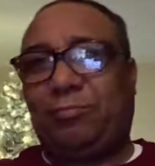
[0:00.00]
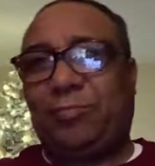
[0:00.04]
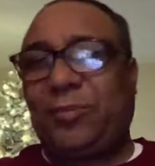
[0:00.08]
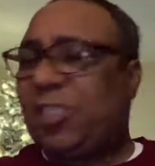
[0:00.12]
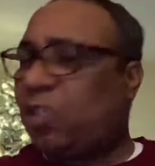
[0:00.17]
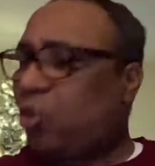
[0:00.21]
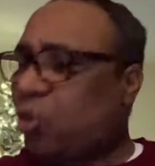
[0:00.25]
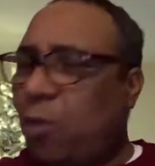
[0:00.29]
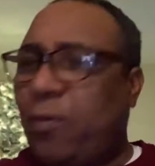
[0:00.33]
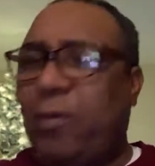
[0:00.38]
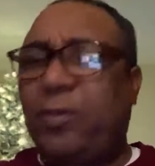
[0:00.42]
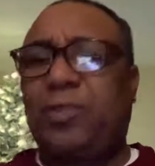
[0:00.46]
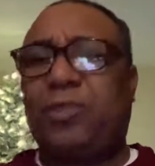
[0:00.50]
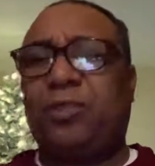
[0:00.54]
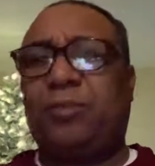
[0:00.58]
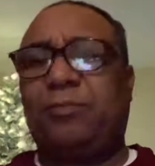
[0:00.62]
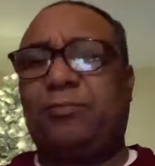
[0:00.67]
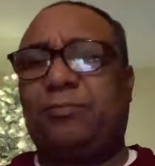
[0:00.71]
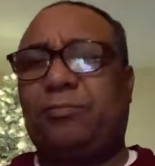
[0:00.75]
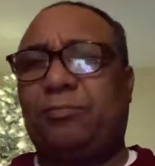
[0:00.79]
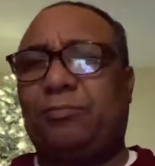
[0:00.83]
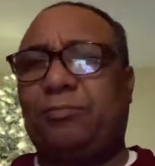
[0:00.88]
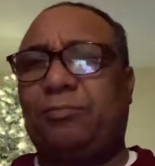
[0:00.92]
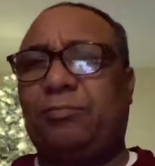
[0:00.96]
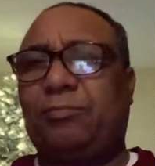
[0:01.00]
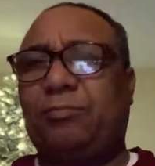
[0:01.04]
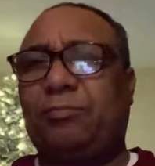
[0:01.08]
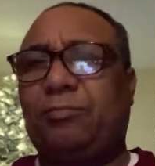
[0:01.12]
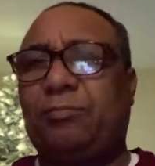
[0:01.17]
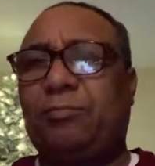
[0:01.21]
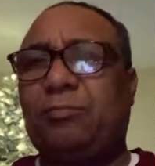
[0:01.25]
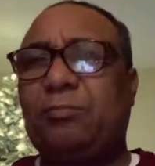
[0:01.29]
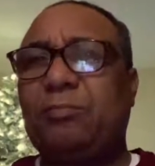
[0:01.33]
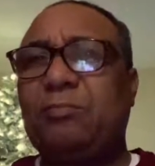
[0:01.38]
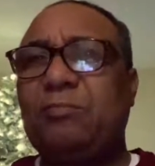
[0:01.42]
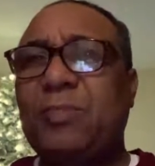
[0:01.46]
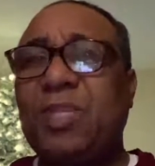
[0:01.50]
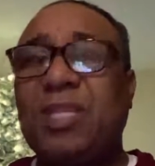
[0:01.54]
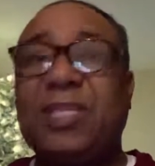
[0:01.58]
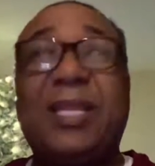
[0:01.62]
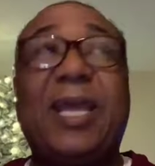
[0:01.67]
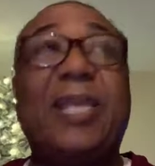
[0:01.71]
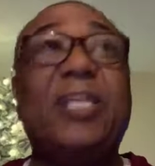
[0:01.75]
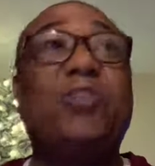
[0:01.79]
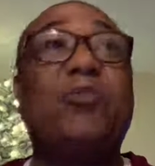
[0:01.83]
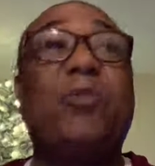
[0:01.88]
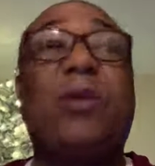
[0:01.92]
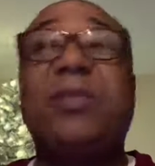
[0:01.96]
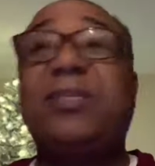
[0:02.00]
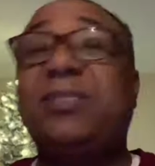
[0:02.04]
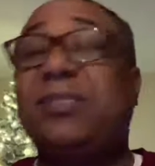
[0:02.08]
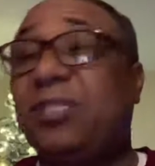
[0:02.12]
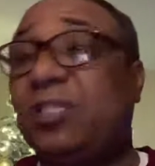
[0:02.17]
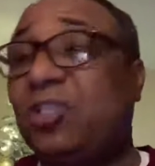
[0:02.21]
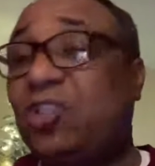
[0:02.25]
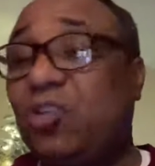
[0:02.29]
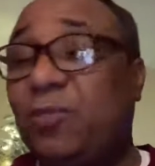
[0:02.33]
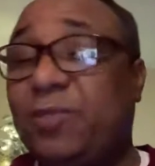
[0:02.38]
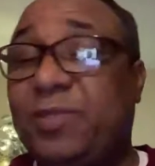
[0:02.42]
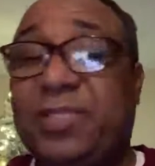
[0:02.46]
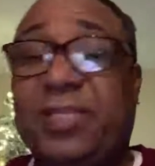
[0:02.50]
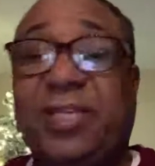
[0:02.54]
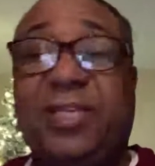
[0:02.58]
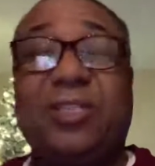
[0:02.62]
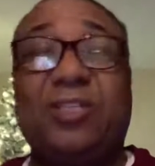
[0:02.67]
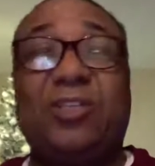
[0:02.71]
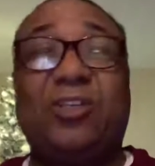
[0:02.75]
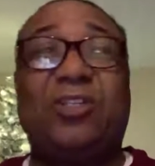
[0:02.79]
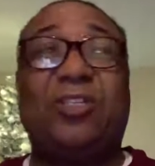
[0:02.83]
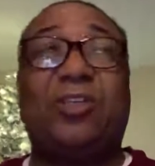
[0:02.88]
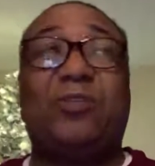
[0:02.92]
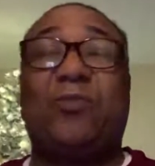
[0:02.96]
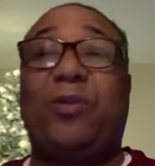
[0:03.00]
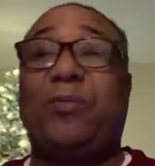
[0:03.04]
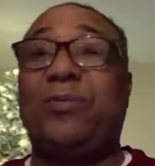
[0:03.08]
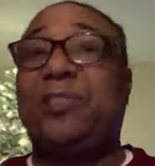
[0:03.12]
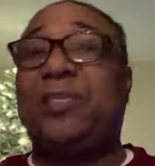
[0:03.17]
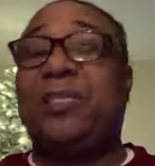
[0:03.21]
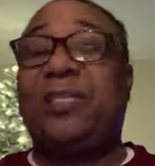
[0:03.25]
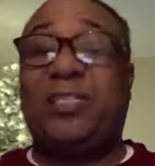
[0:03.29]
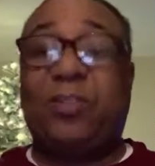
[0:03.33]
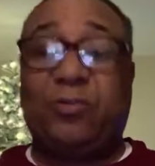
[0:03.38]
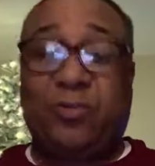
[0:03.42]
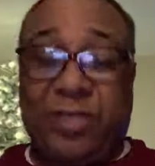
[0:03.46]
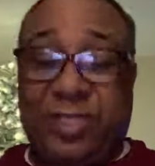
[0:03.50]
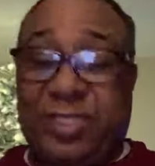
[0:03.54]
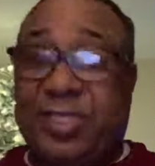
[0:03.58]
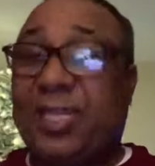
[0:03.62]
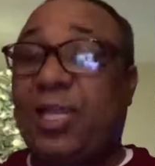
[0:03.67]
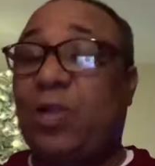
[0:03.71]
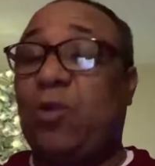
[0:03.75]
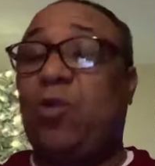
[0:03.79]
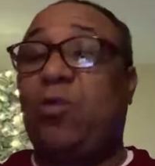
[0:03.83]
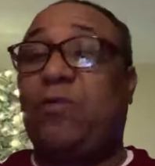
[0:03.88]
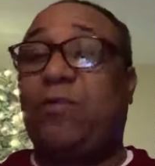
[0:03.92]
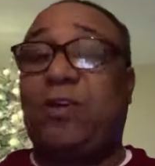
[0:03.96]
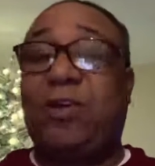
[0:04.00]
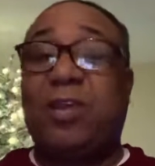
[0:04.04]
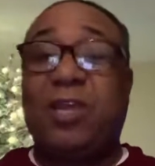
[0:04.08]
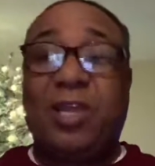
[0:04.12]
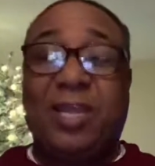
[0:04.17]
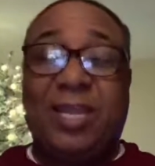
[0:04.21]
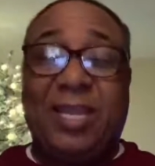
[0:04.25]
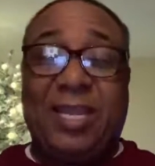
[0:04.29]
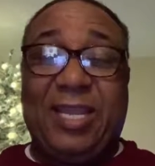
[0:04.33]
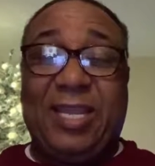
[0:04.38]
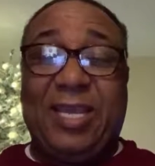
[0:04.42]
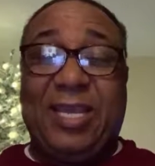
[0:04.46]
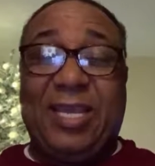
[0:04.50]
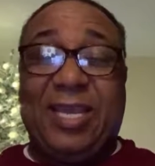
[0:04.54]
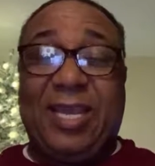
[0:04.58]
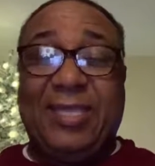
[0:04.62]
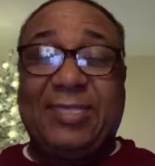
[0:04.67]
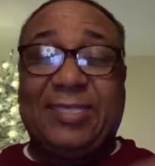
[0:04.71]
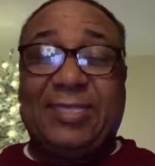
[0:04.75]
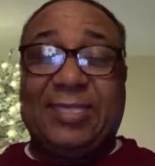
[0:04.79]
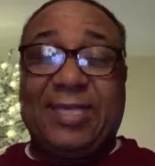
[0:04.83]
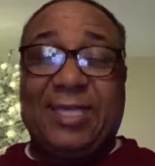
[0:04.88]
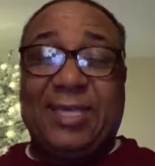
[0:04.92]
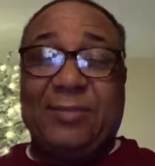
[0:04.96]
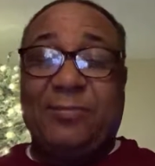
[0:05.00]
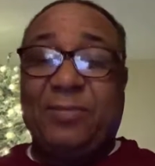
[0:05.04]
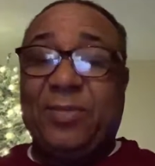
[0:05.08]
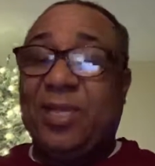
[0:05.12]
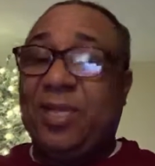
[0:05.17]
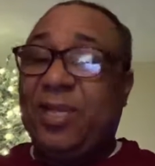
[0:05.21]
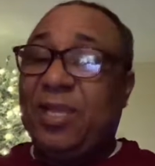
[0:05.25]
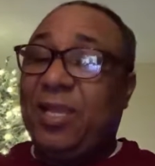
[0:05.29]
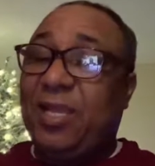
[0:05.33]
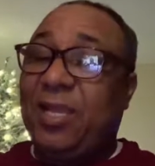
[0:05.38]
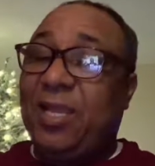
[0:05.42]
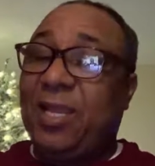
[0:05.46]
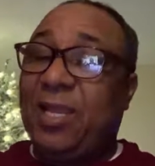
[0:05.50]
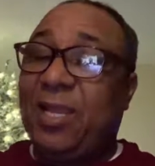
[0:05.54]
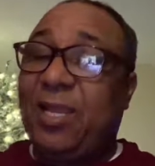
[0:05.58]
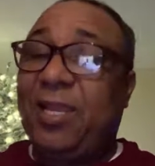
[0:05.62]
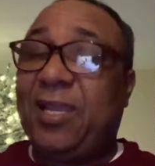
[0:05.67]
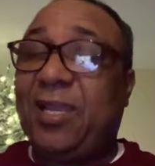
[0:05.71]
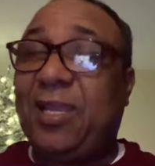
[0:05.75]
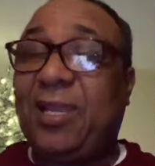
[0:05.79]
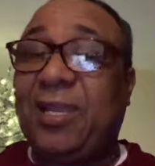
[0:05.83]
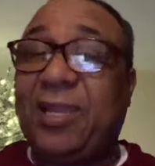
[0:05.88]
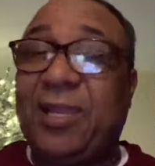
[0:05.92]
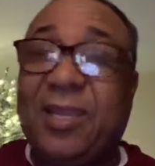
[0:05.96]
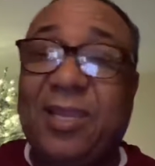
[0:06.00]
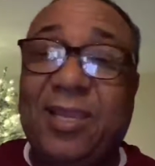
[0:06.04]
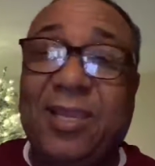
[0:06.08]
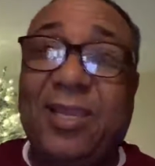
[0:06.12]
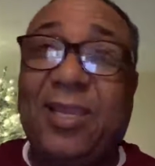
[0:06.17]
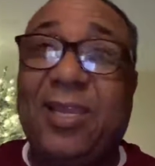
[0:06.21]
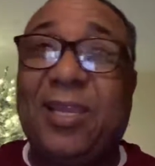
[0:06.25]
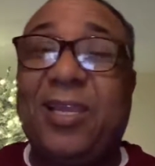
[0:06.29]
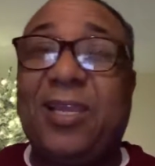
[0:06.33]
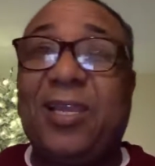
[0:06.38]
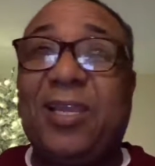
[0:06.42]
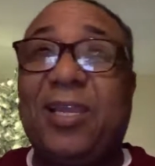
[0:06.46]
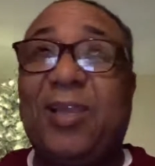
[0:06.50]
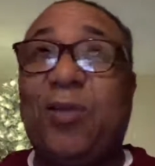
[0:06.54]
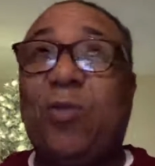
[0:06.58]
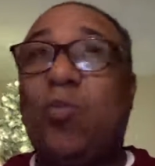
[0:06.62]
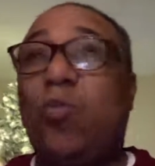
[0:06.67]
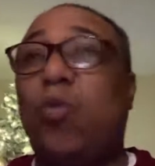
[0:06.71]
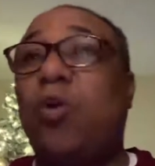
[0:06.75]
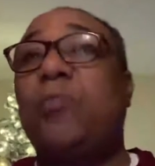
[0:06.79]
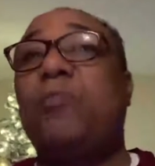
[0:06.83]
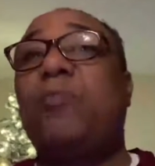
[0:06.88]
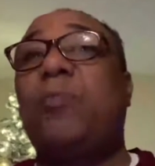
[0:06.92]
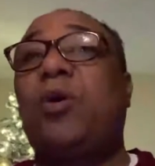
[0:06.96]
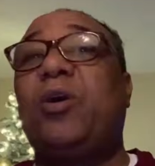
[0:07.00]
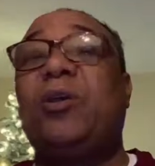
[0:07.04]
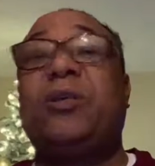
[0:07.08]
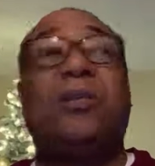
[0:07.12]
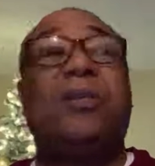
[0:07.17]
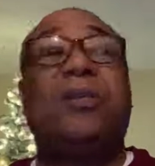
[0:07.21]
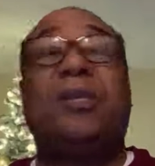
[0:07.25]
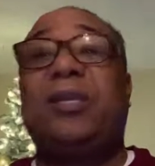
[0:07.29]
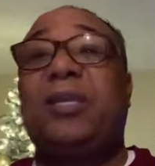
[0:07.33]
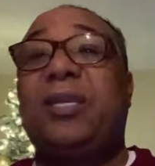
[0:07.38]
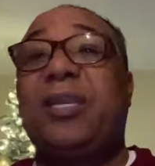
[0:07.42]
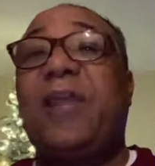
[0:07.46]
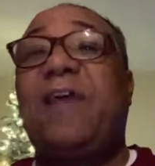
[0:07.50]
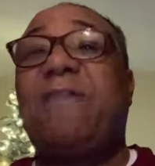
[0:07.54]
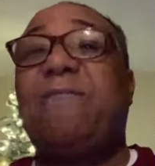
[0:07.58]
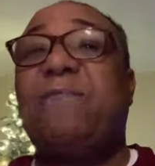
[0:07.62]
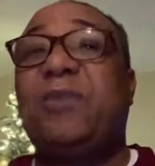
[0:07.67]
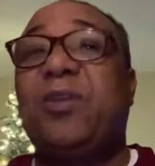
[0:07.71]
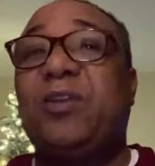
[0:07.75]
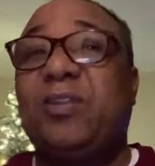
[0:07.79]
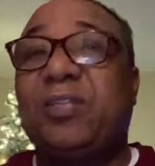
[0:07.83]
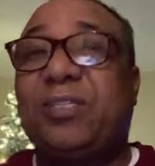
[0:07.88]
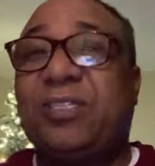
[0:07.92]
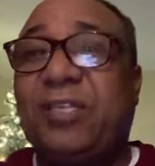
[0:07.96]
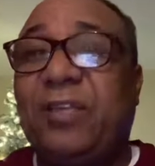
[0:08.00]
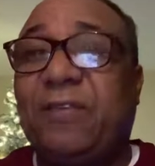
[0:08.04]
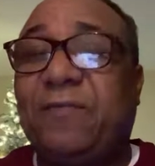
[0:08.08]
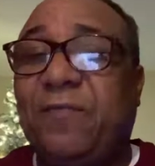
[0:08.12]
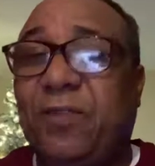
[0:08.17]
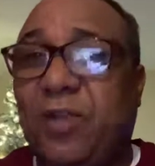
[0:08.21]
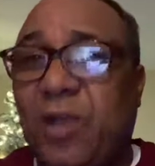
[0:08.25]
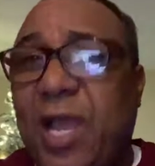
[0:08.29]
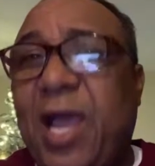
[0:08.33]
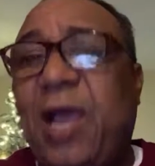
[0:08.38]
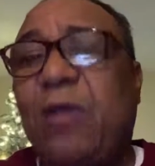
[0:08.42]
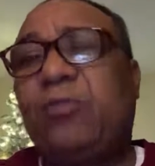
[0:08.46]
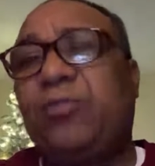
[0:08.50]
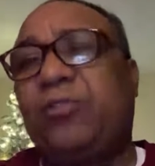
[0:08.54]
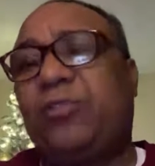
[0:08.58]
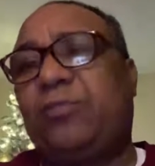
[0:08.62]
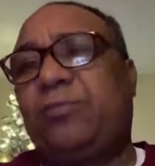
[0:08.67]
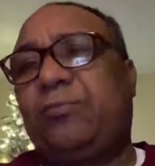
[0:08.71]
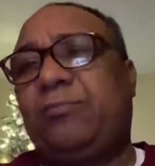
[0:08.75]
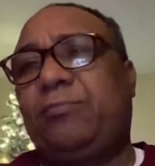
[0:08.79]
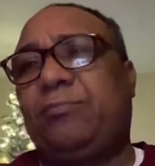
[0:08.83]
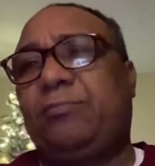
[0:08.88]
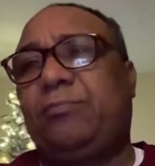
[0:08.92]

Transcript: It's corruption. That is why you see some senators and representatives, when they take over in less than 1 month, they have built themselves a house.